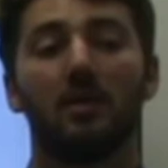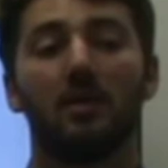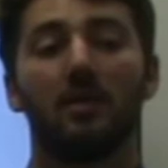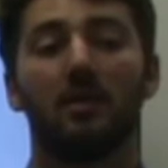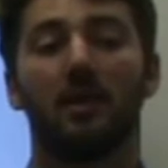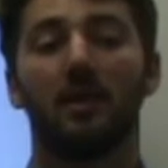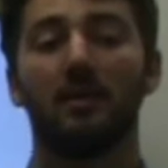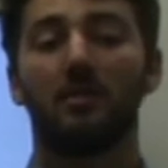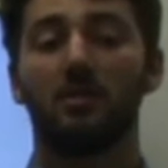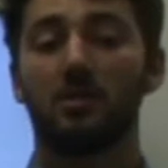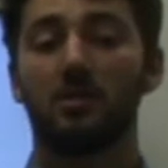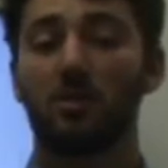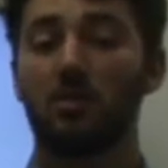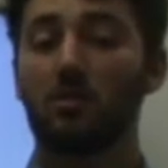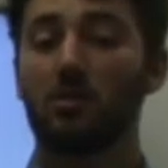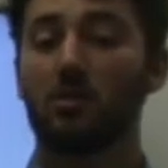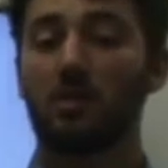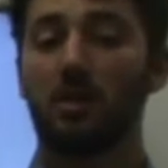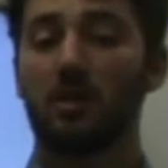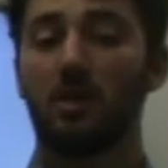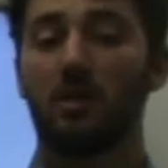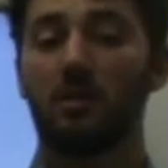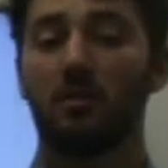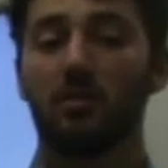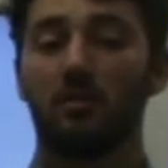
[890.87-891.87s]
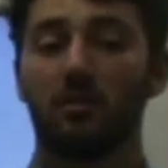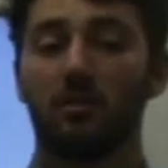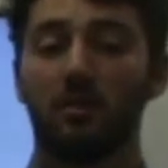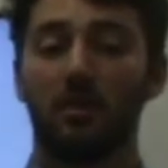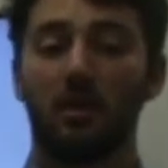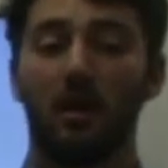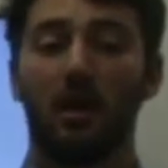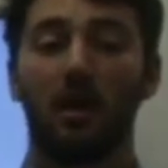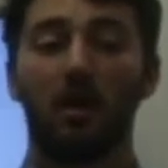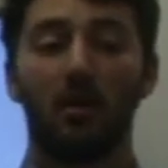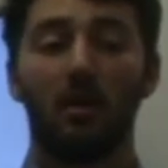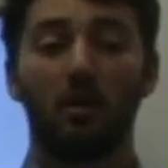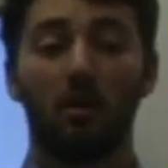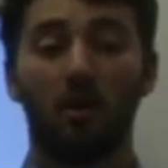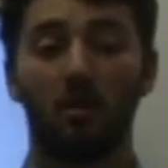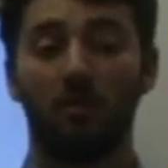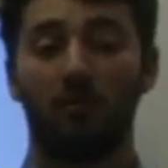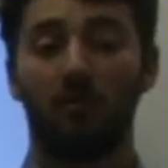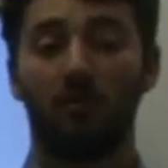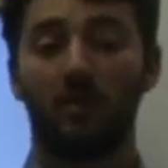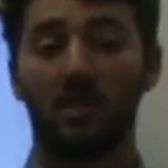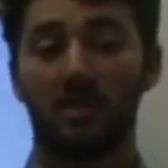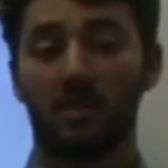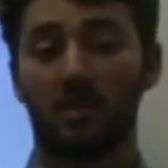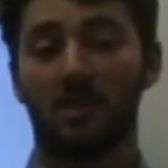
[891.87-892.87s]
There is also a lot
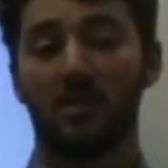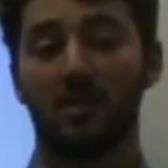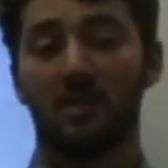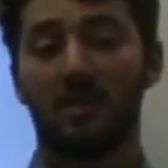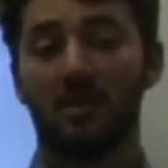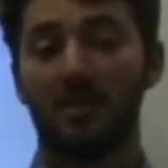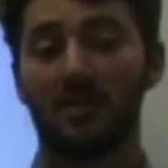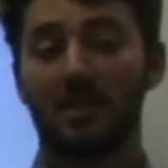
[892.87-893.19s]
of phishing and